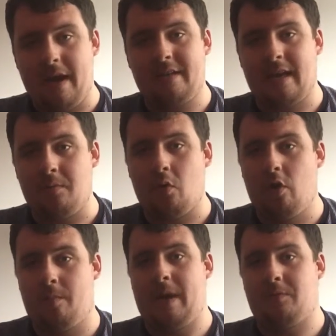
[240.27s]
means I'm
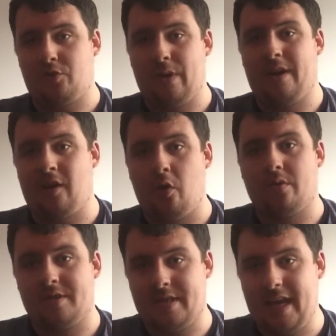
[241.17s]
going to be persuaded to go
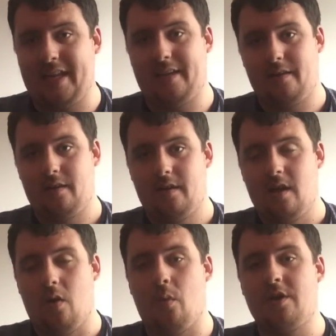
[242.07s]
and see it,
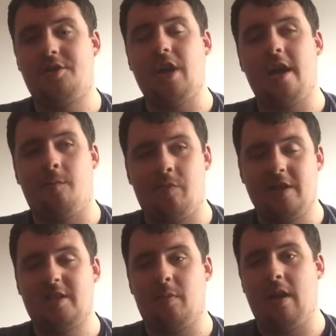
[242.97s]
which out of
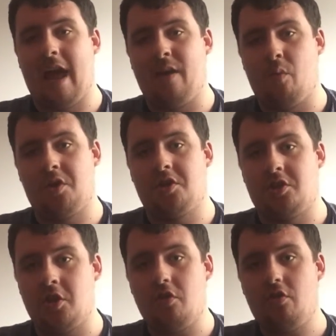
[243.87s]
principle I wouldn't
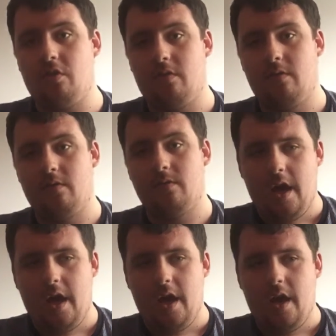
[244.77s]
do.
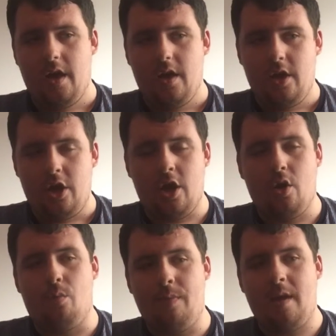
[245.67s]
You
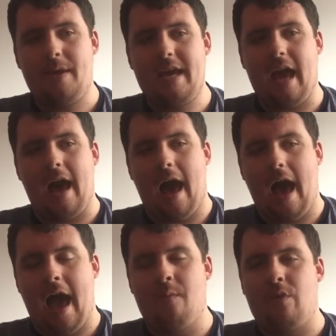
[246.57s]
know, maybe
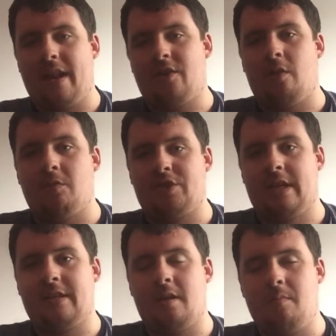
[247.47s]
I'm reading too much
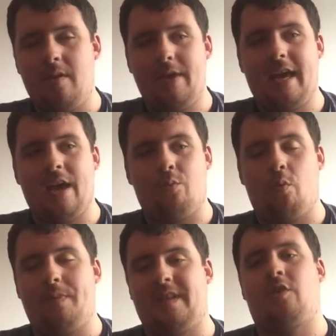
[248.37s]
into it. Maybe it
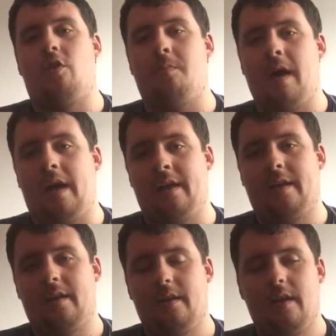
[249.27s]
won't be too bad.
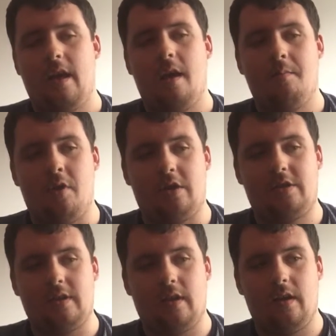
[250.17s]

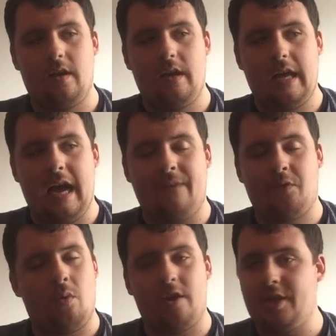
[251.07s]
But
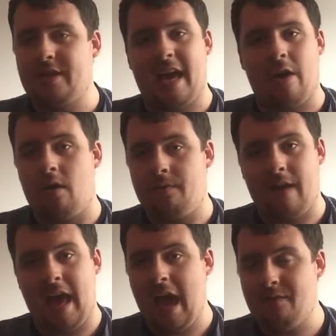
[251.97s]
after watching Die Hard
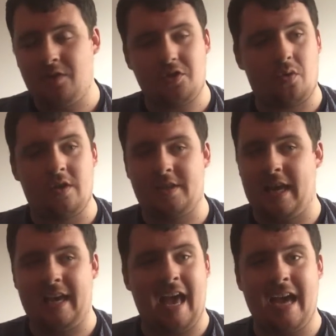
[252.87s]
5, I'm just going to
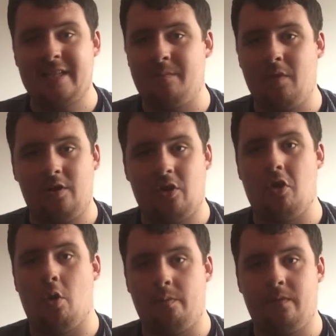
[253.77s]
say, guys, I'm not too
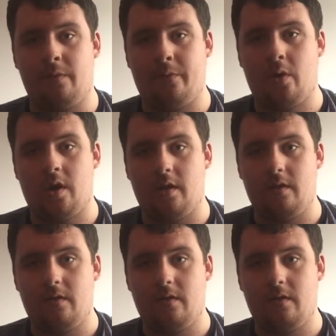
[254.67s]
hopeful for it.